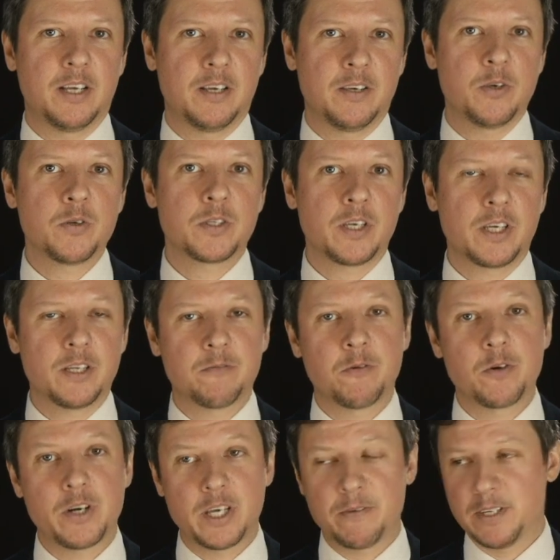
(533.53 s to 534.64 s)
using it
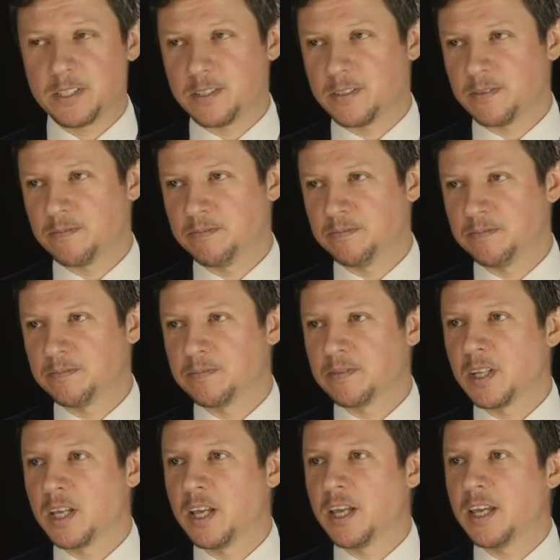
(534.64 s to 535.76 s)
for requests.
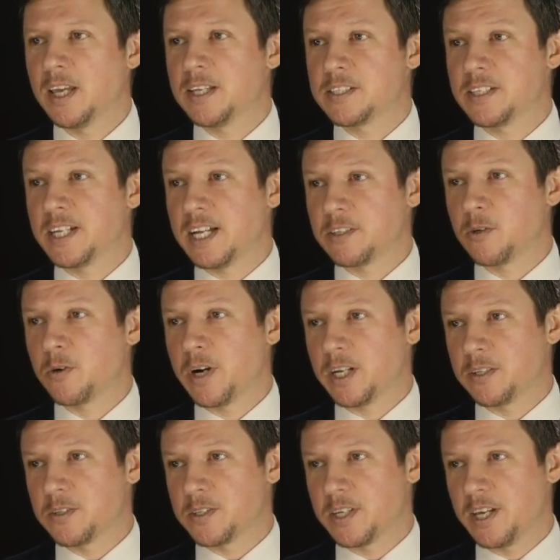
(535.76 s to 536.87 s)
It's not
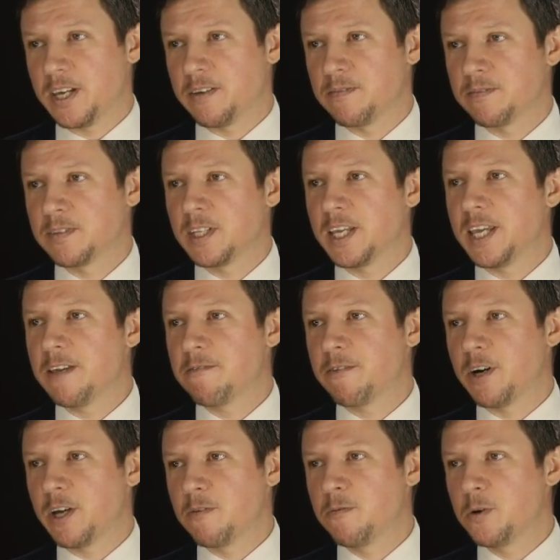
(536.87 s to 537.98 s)
correct to say, if
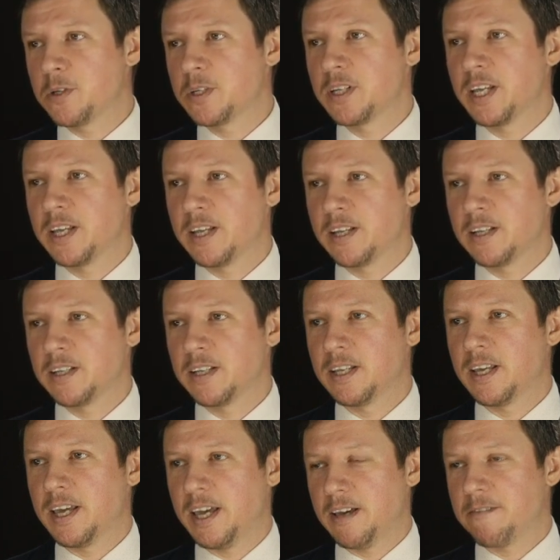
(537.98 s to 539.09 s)
I would
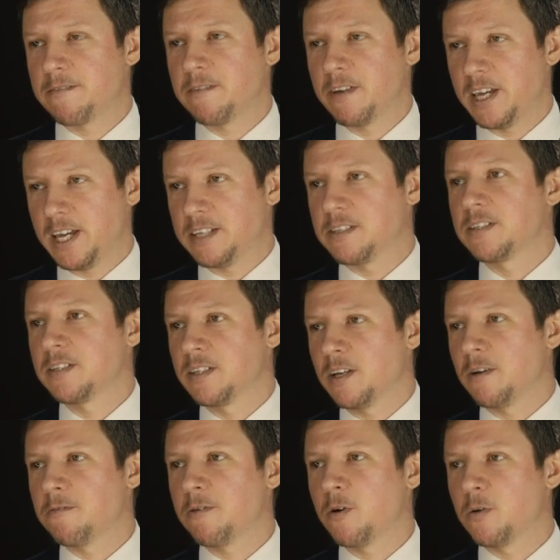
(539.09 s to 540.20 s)
have had
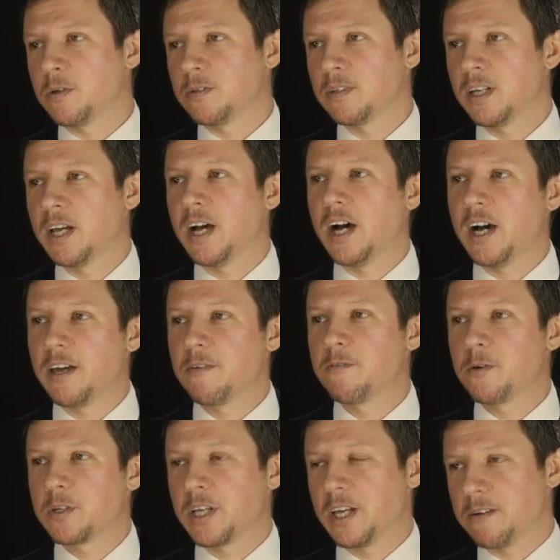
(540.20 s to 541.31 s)
a phone, I
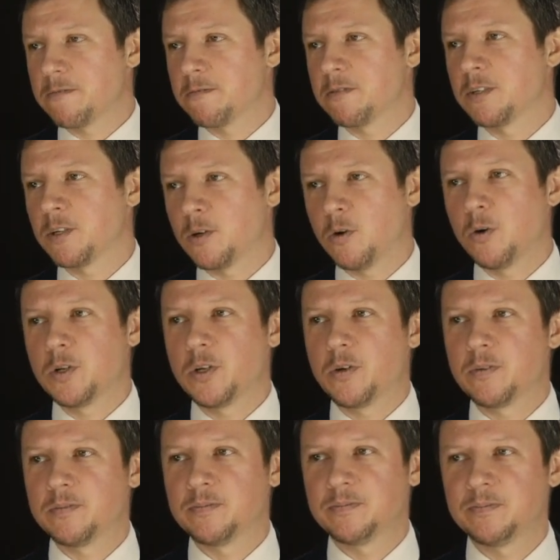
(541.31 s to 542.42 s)
would have called
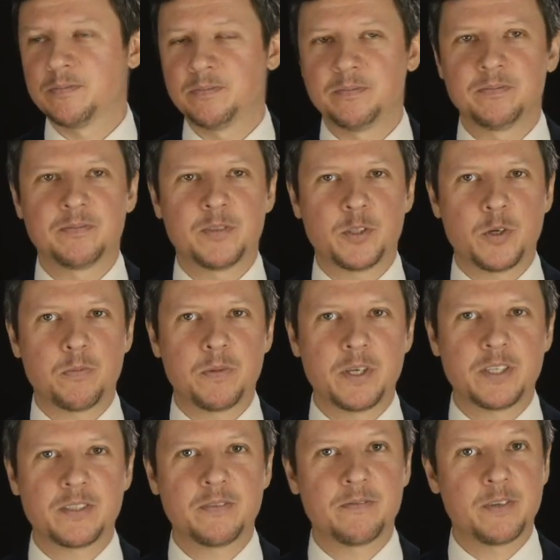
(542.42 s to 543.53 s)
you. So please